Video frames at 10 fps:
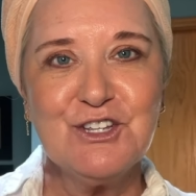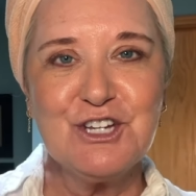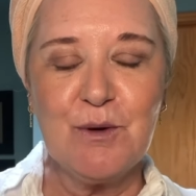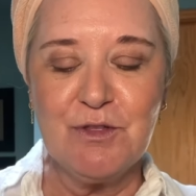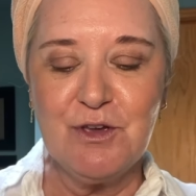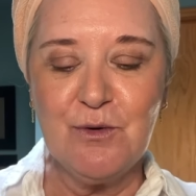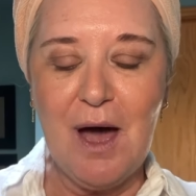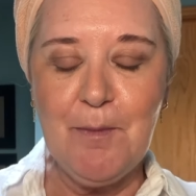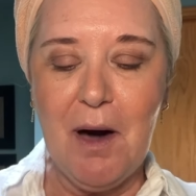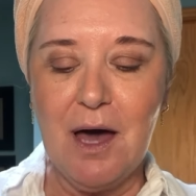share with you,
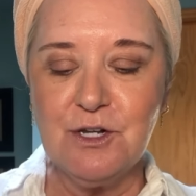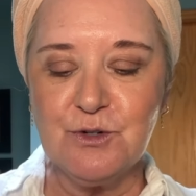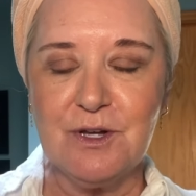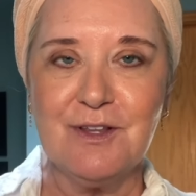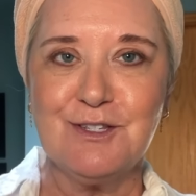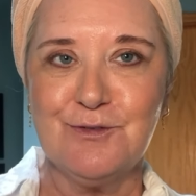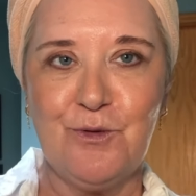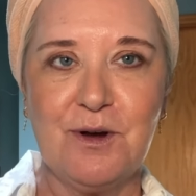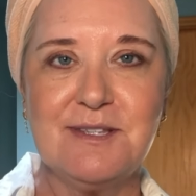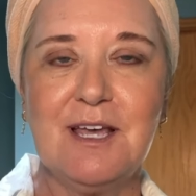I bought during the
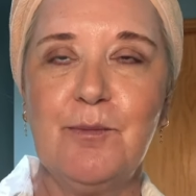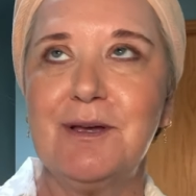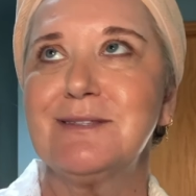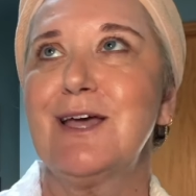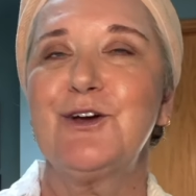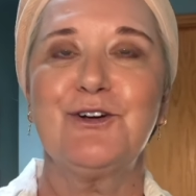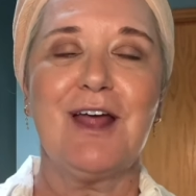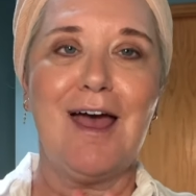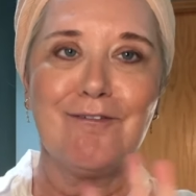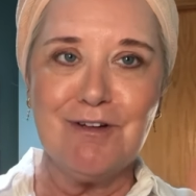Sephora sale because I heard
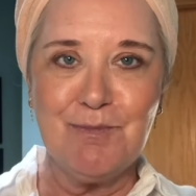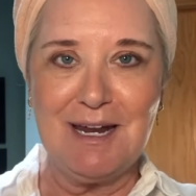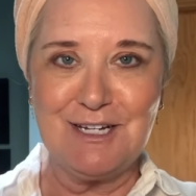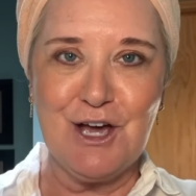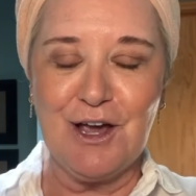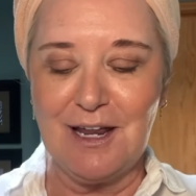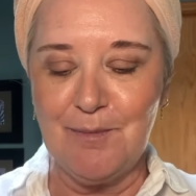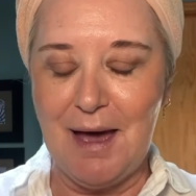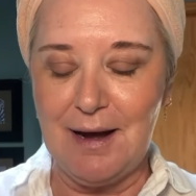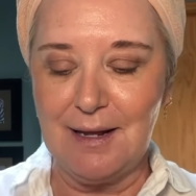everybody talking
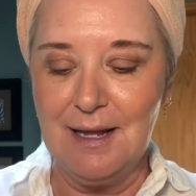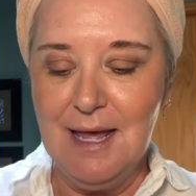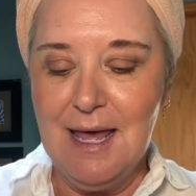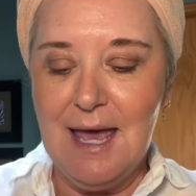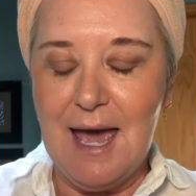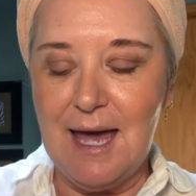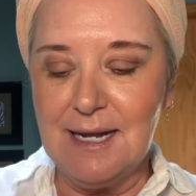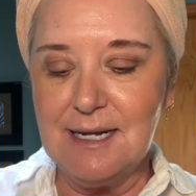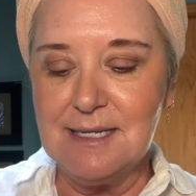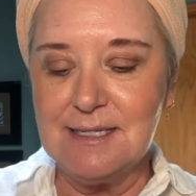about it, and
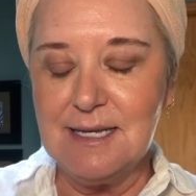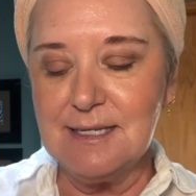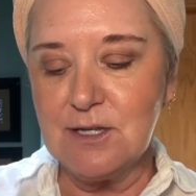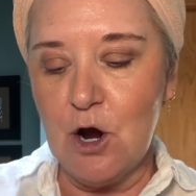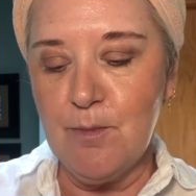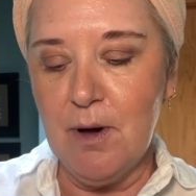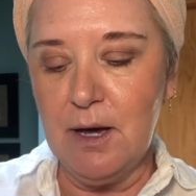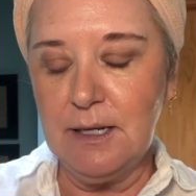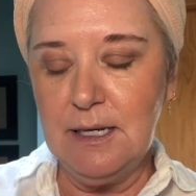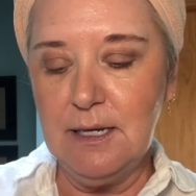it is this
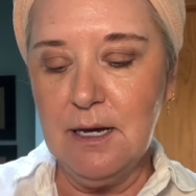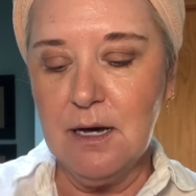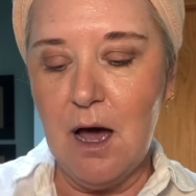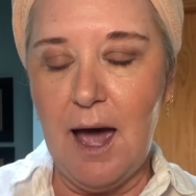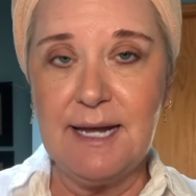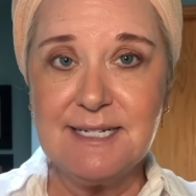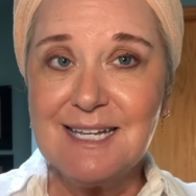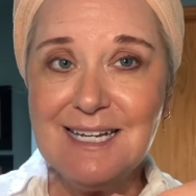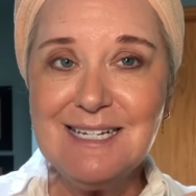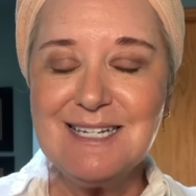Armani eye
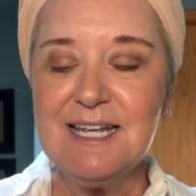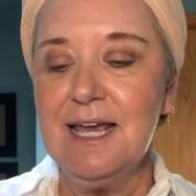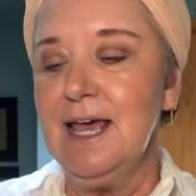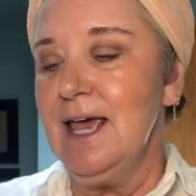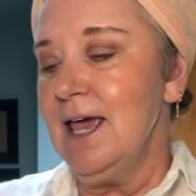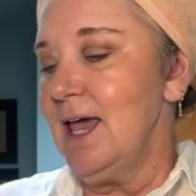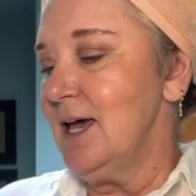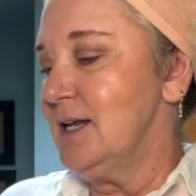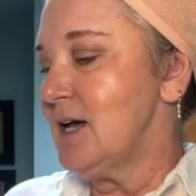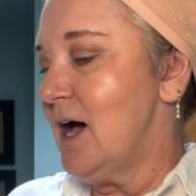tint,
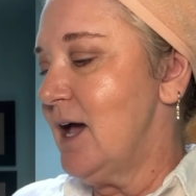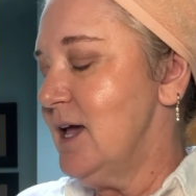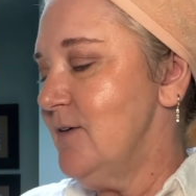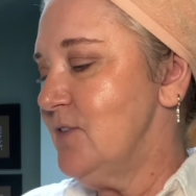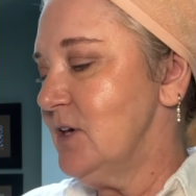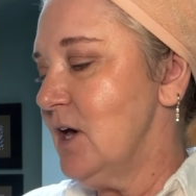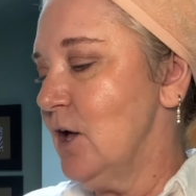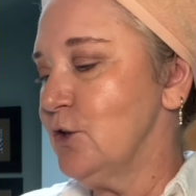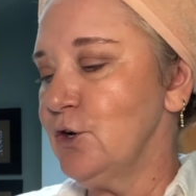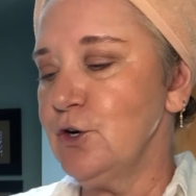and I have the
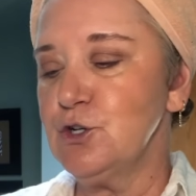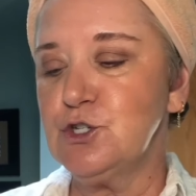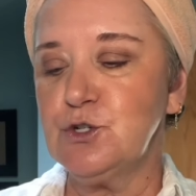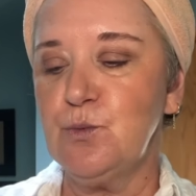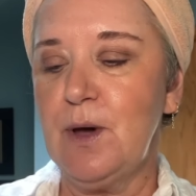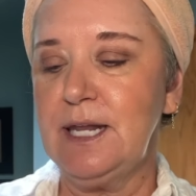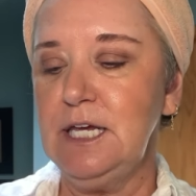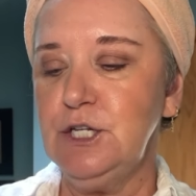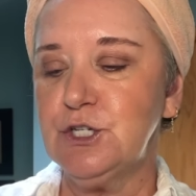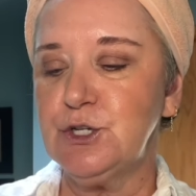color
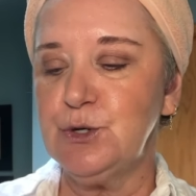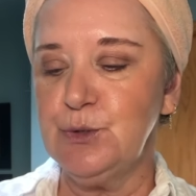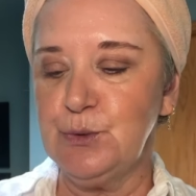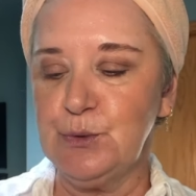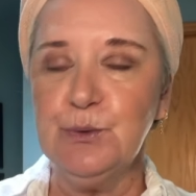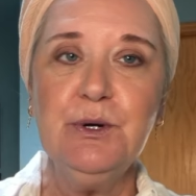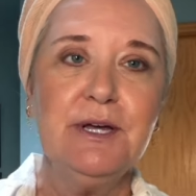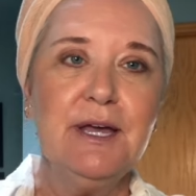22,